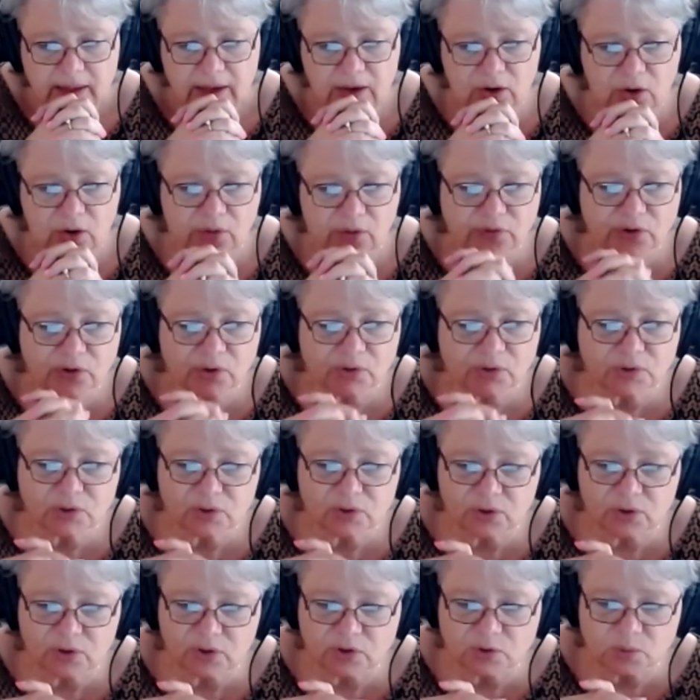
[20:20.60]
An overdose
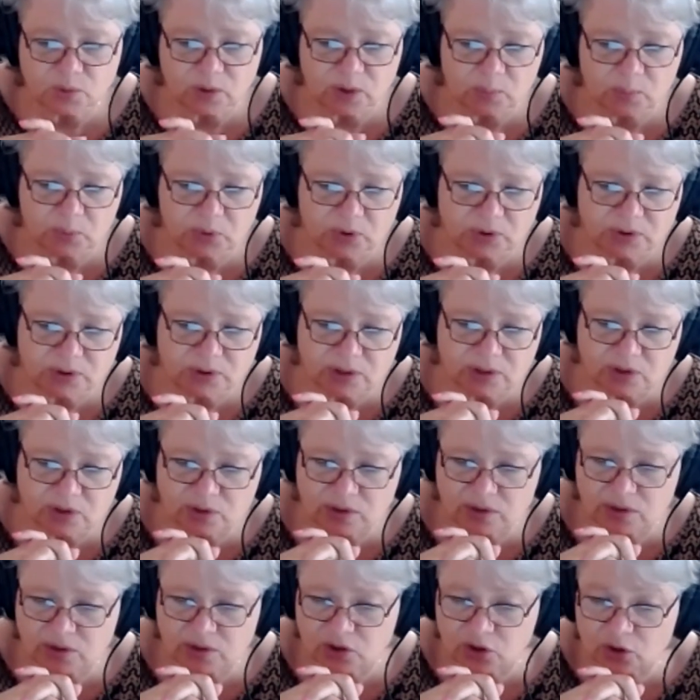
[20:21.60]
occurs when the person
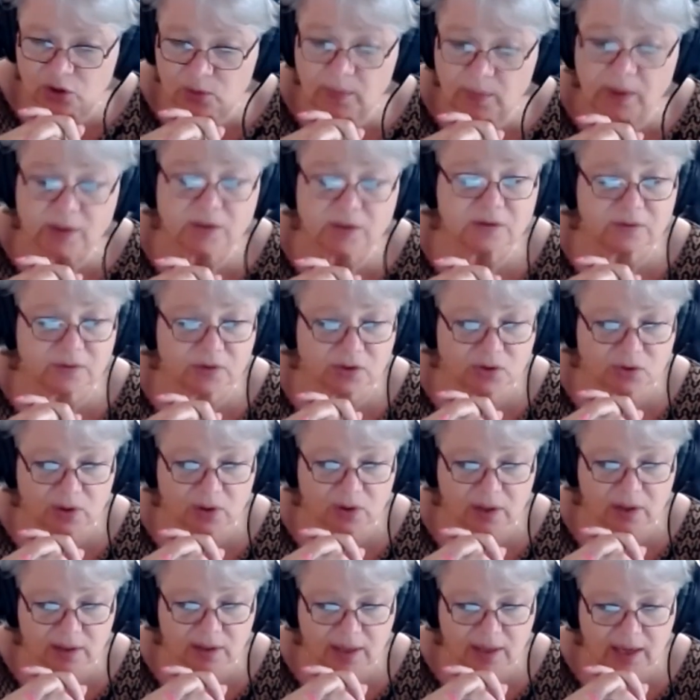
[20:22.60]
uses too much of the
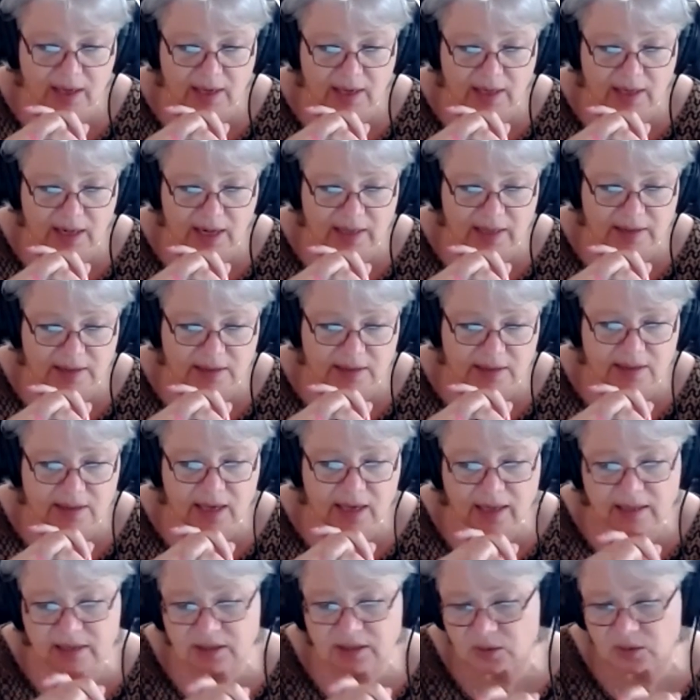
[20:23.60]
drug and it has a
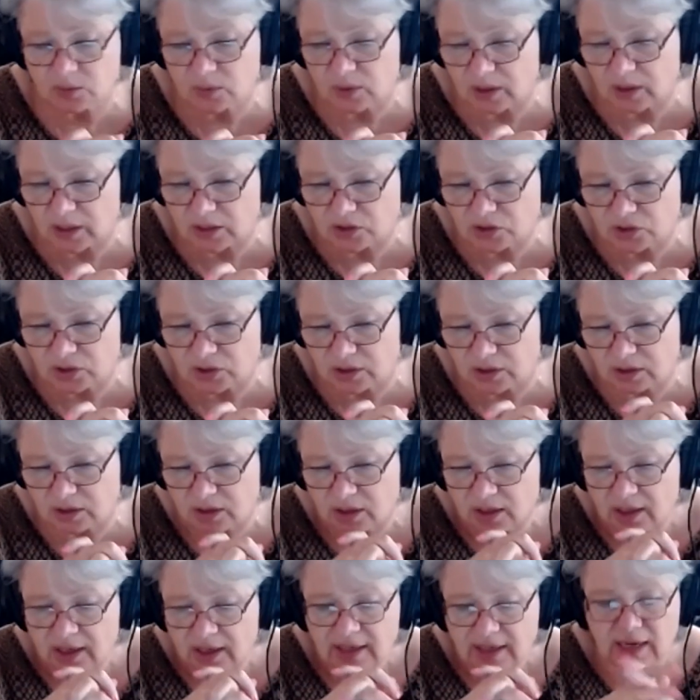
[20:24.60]
toxic reaction.
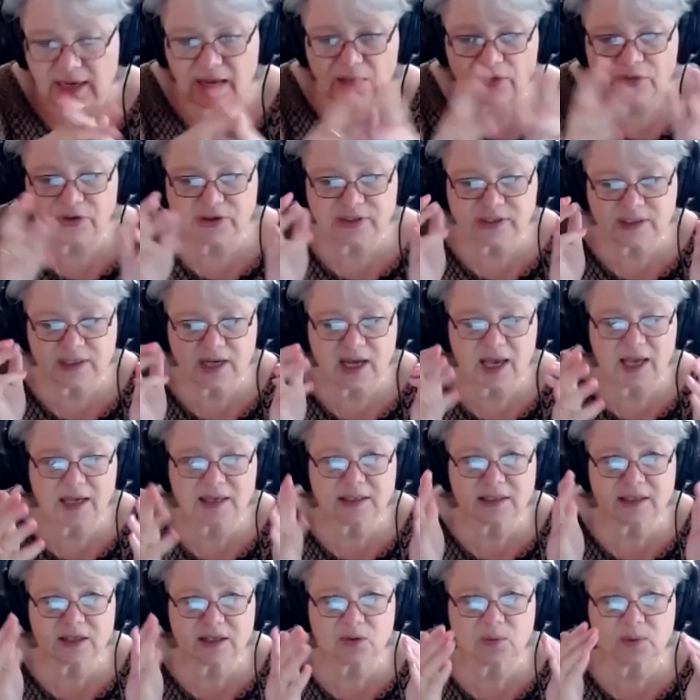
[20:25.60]
Now, this
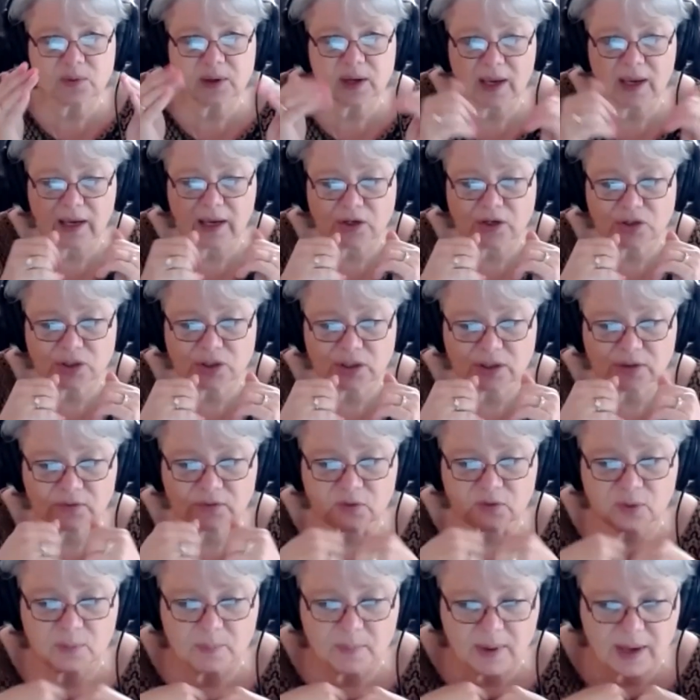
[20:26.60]
toxic reaction
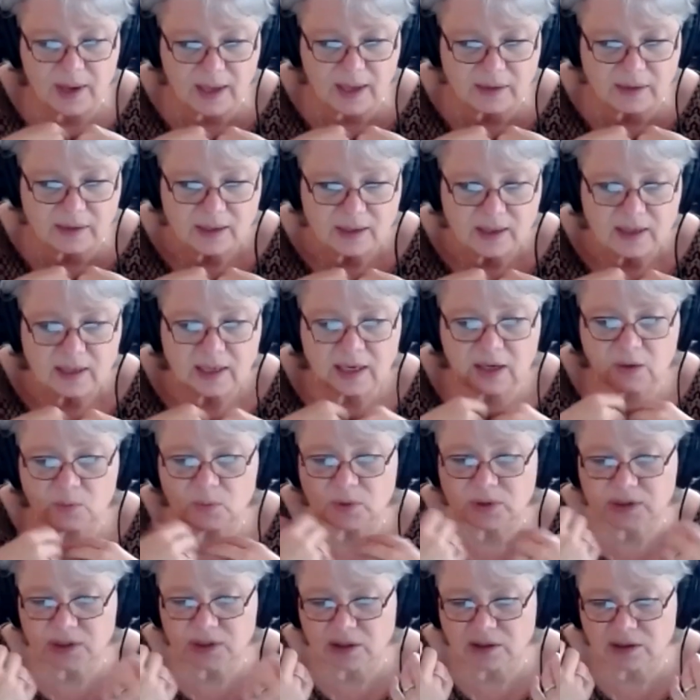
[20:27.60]
for meth can
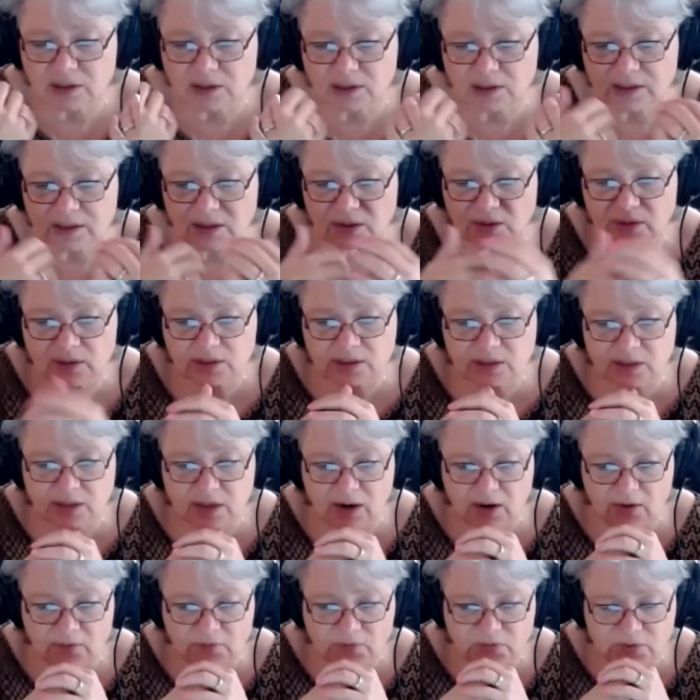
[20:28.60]
result in serious and
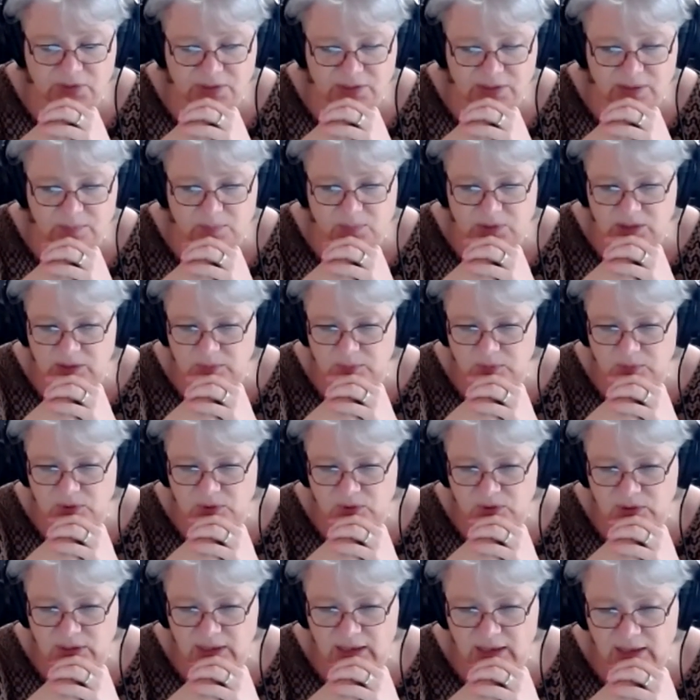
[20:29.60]
harmful symptoms
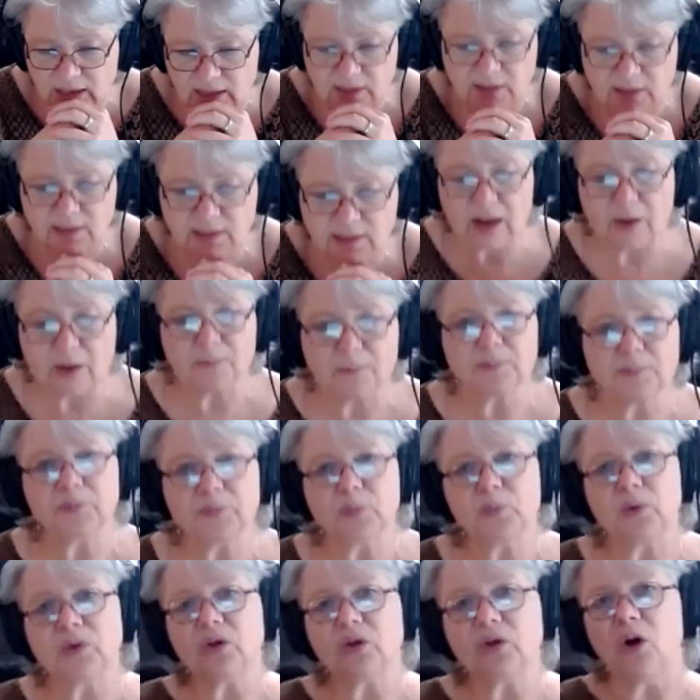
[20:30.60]
or death. Now,
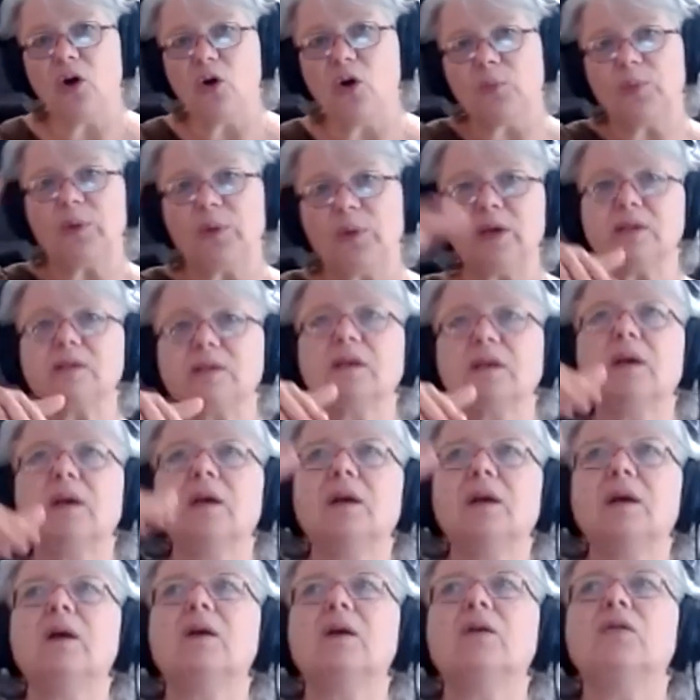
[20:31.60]
with opiates,
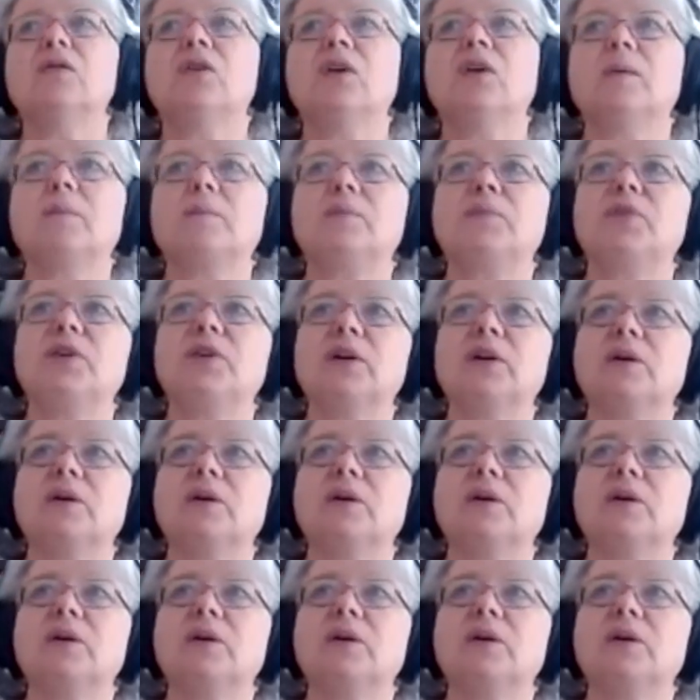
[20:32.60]
the